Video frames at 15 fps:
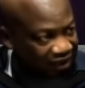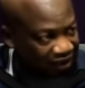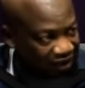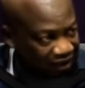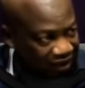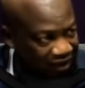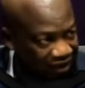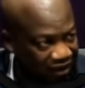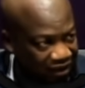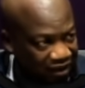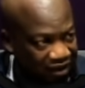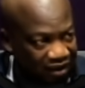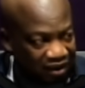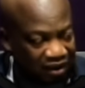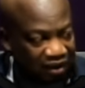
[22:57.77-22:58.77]

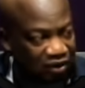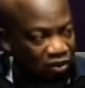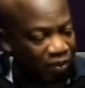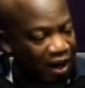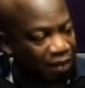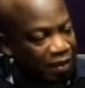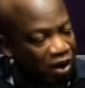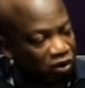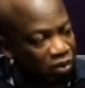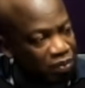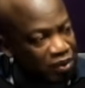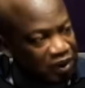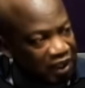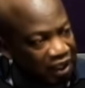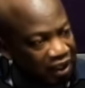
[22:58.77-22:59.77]
And the Omar mark up
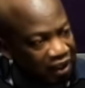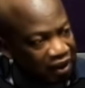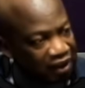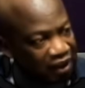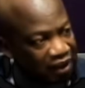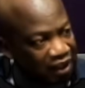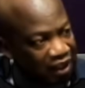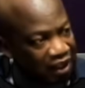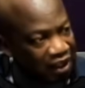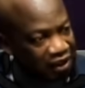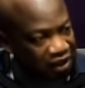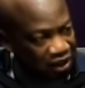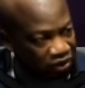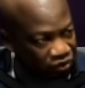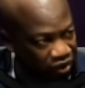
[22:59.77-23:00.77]
and say a year
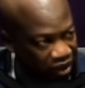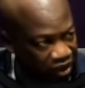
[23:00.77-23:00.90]
election in